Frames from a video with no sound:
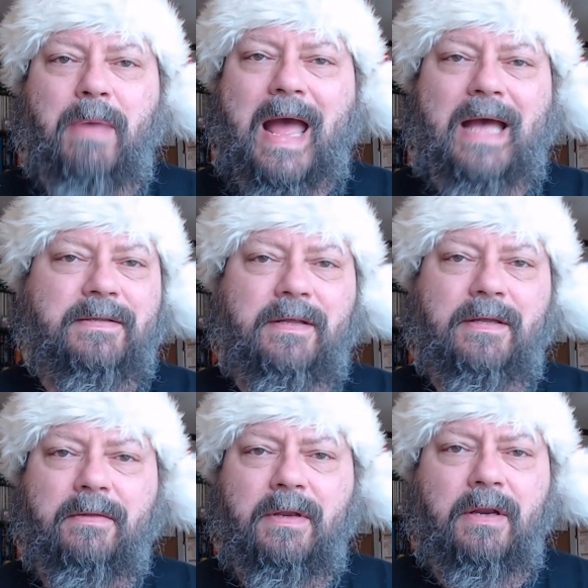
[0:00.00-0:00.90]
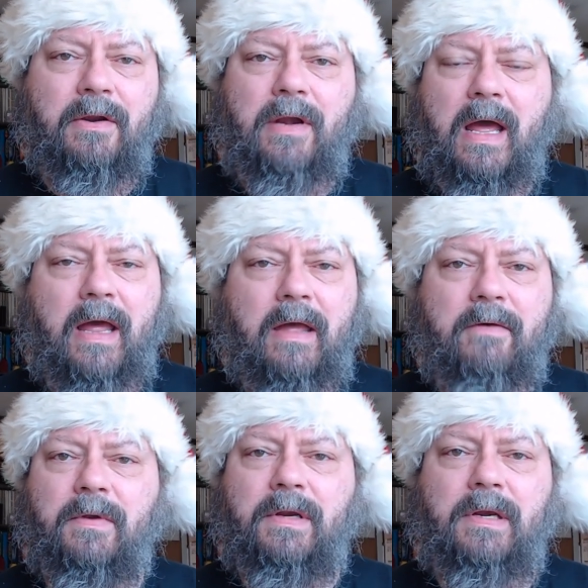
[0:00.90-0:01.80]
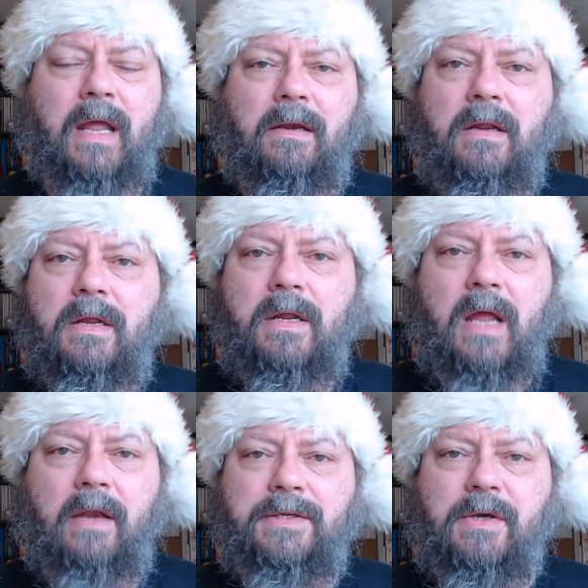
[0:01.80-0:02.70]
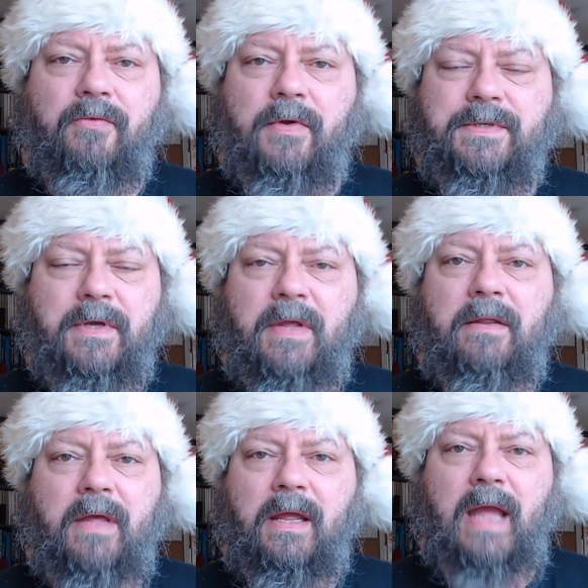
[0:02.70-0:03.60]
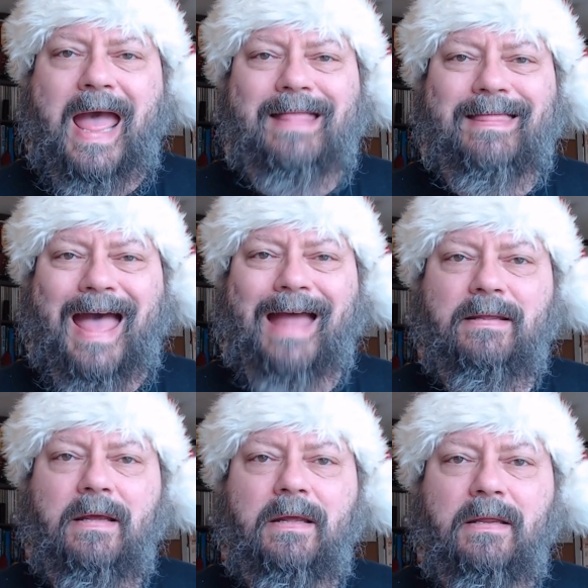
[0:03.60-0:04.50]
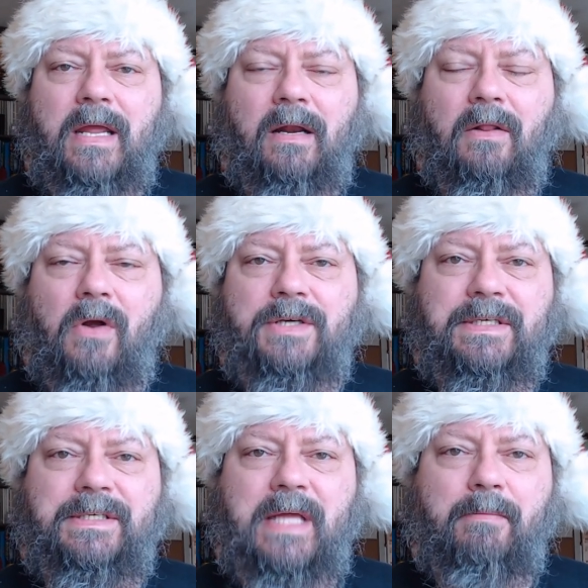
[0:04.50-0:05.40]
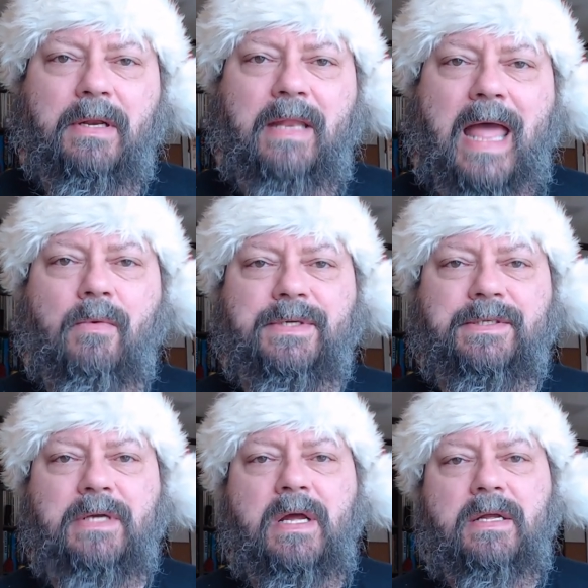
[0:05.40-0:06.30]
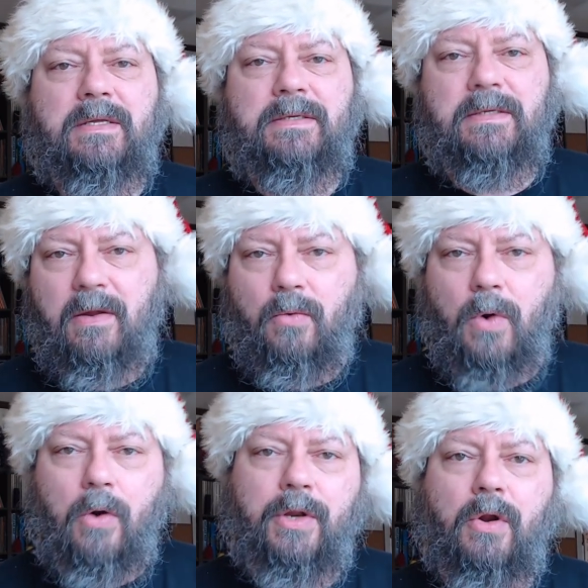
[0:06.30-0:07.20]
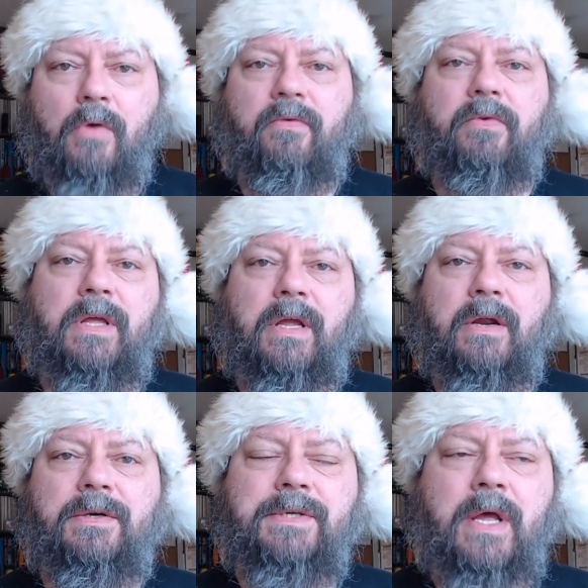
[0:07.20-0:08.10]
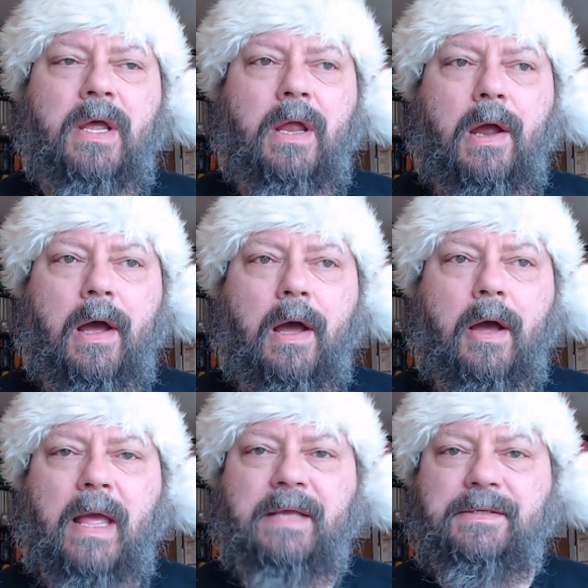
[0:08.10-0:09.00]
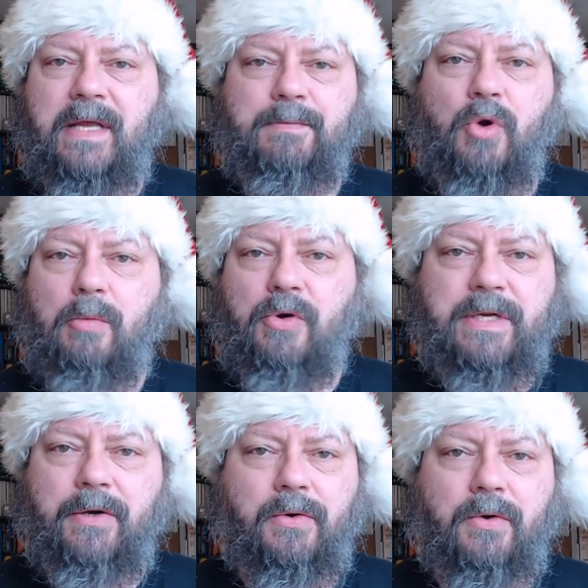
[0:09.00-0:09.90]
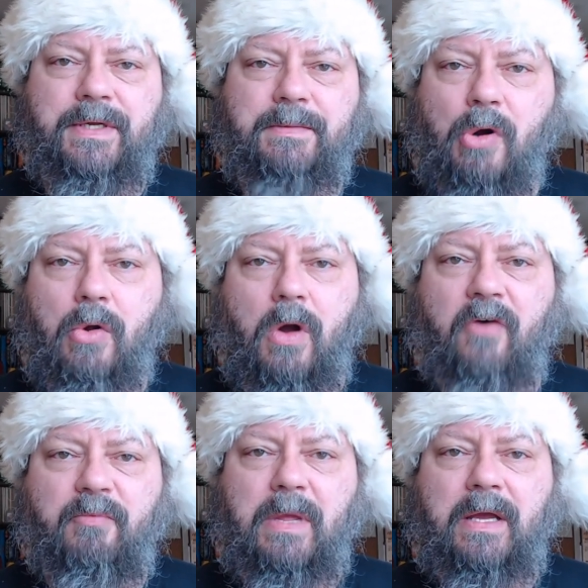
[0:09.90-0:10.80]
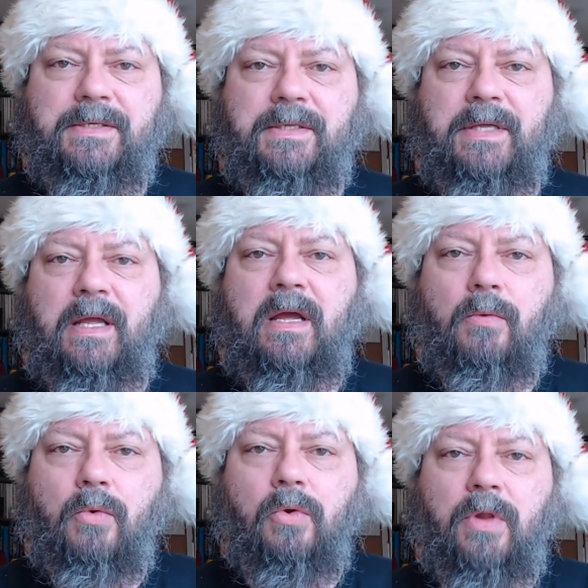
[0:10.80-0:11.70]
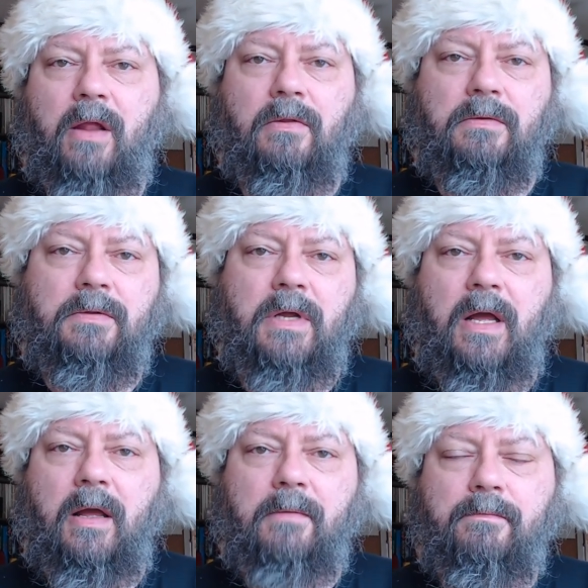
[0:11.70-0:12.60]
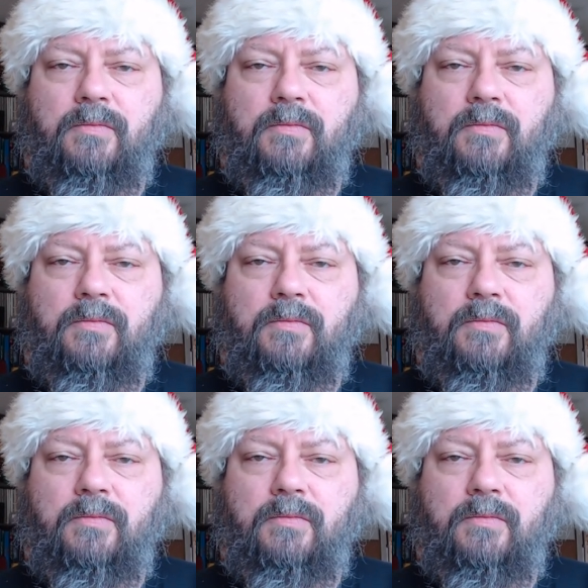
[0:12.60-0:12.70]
past the the near dive and and and so forth. So they they had that in a large extent, but that was eroded over the years um, as as more and more territories broke off because the ruling. Uh,